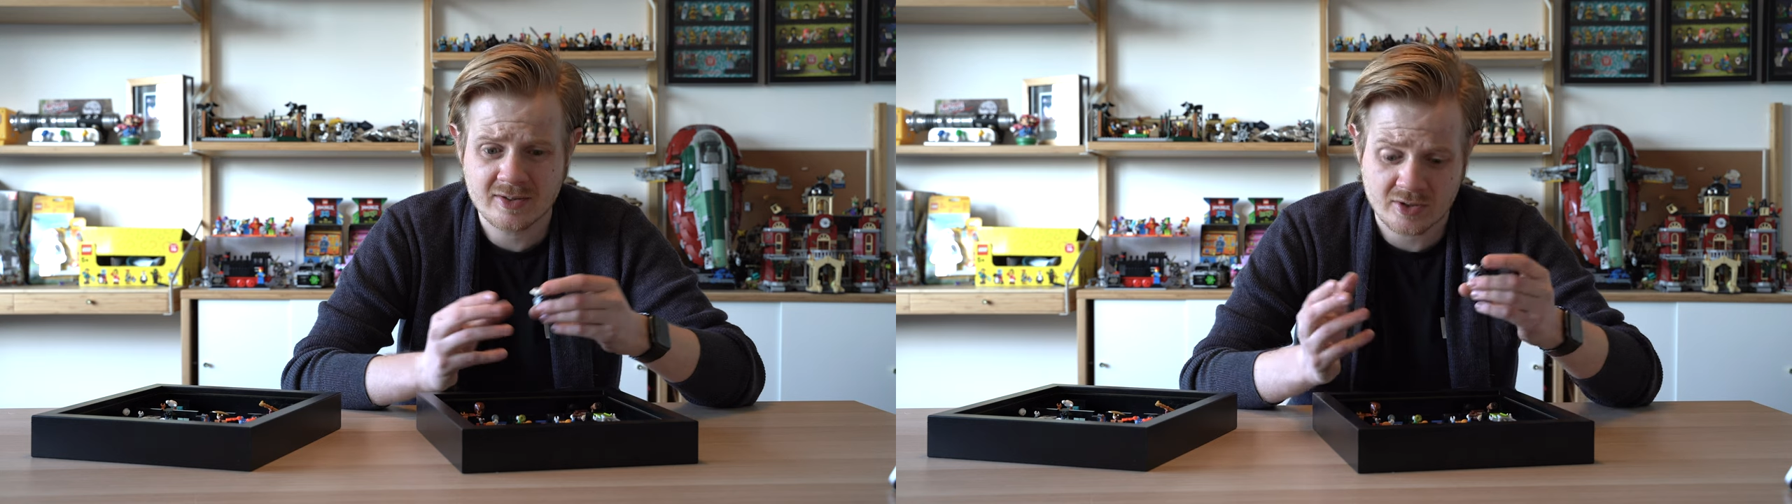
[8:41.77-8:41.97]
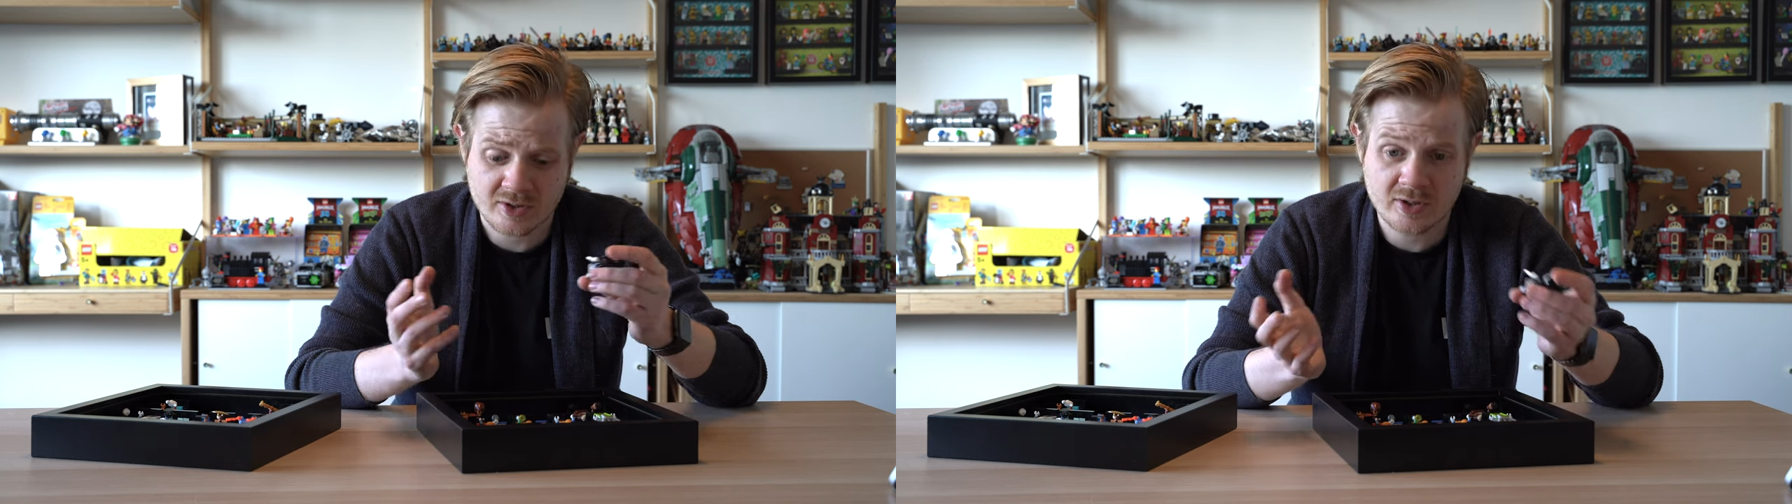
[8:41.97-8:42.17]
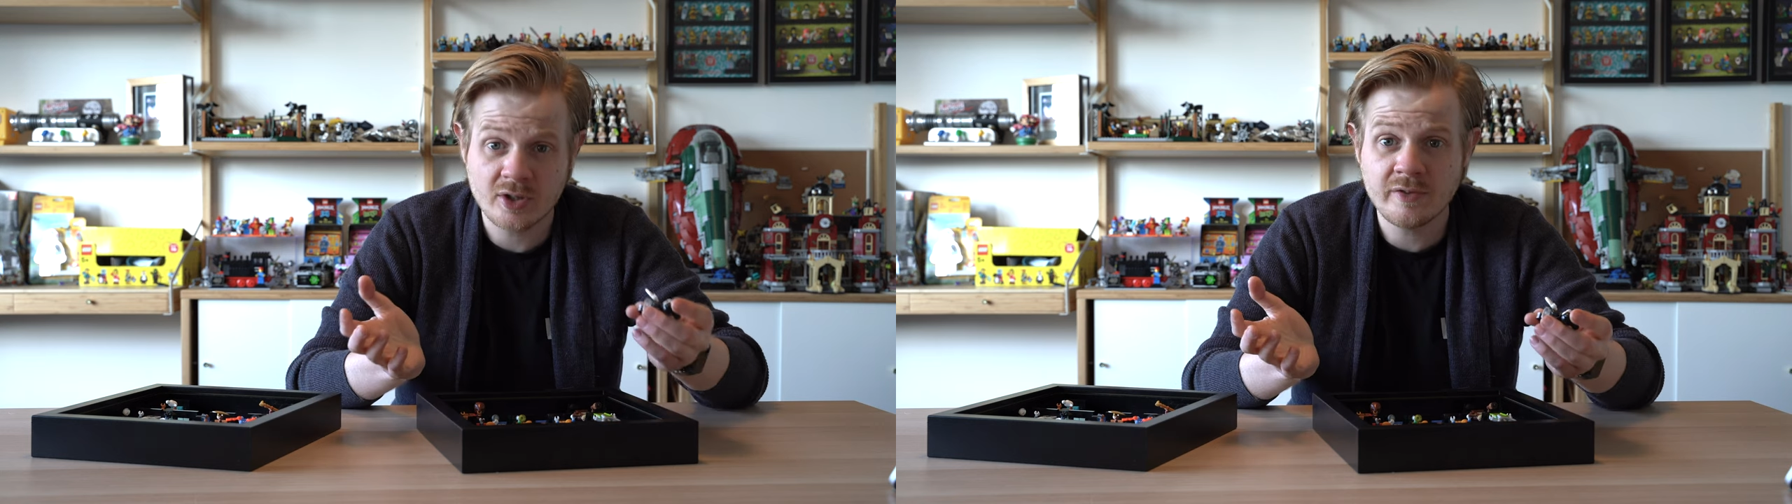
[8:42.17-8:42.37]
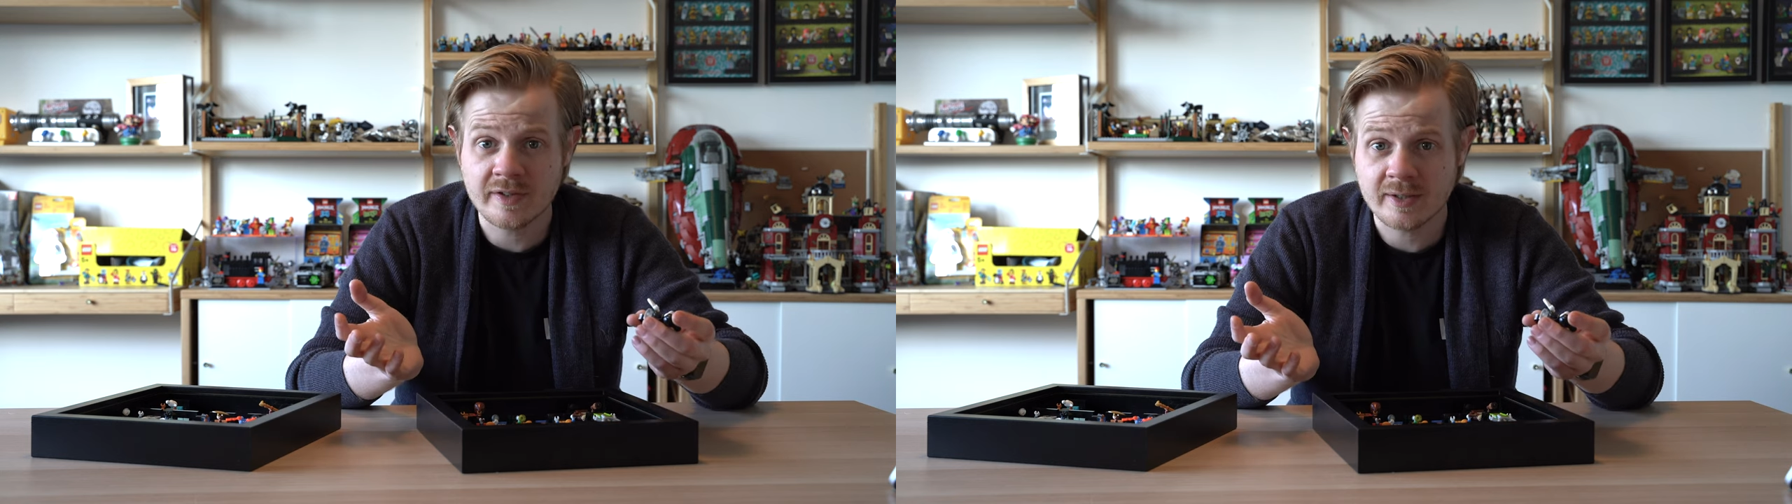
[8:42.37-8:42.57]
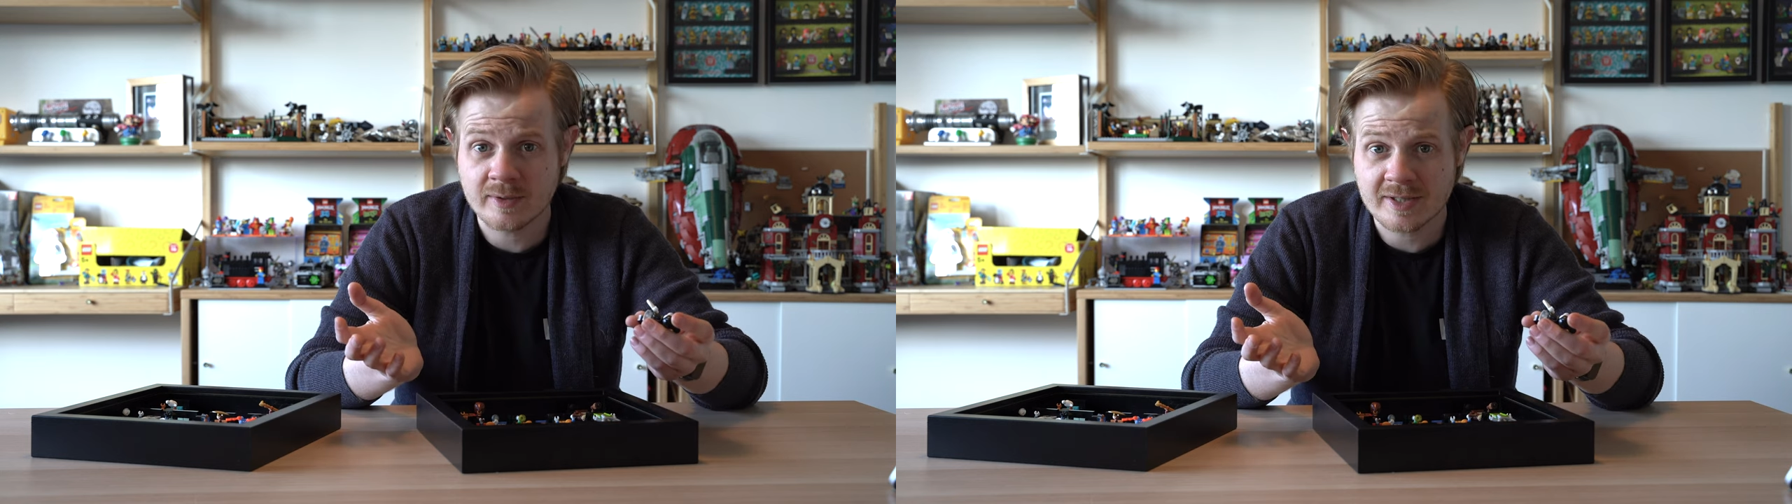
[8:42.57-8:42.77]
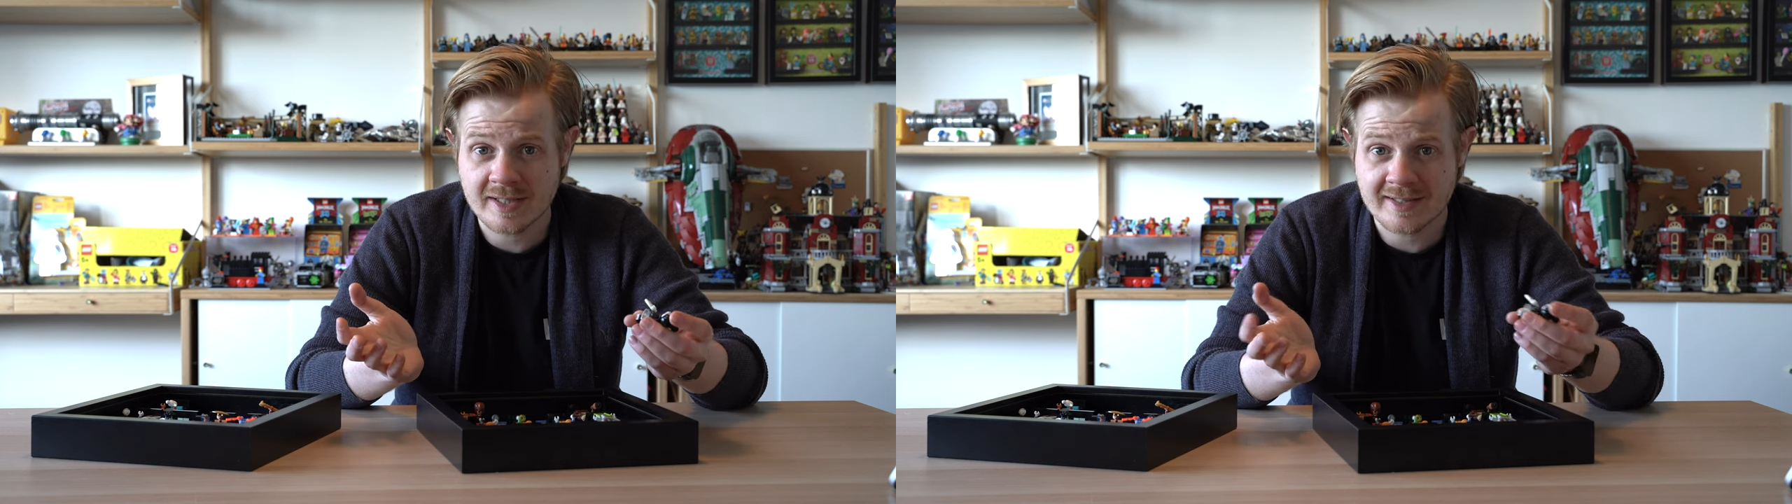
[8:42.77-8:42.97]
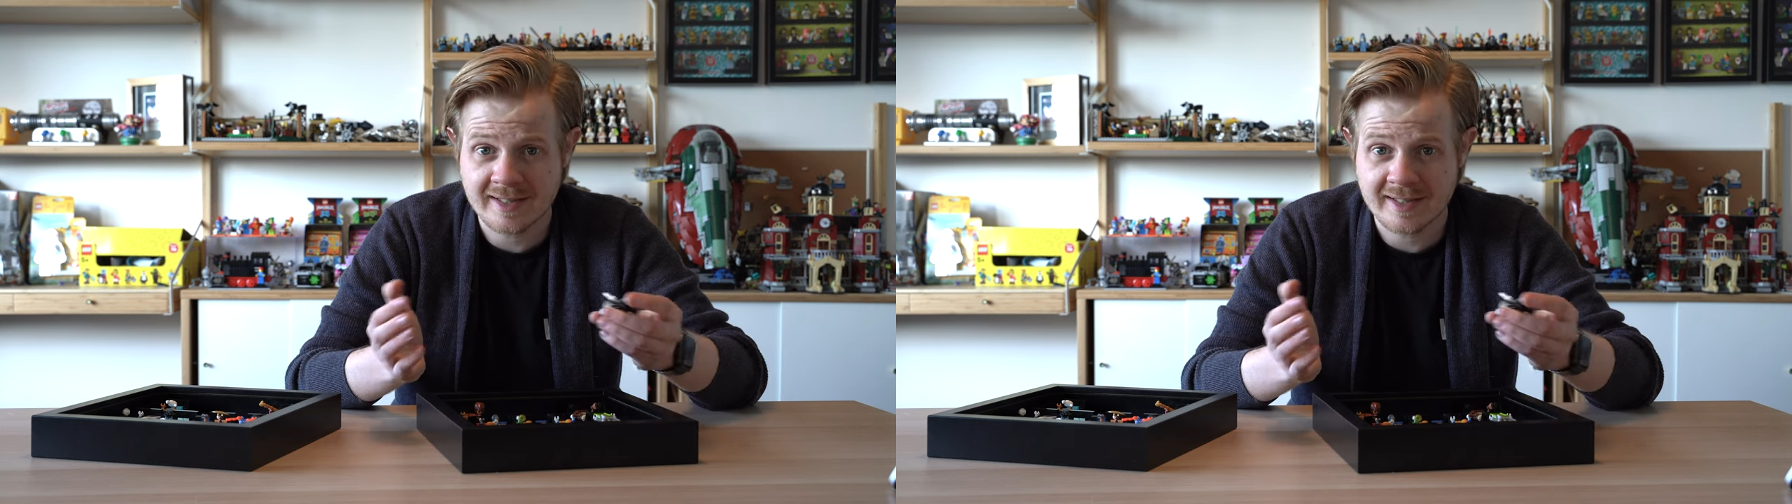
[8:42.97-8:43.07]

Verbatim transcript: such as Goofy, which isn't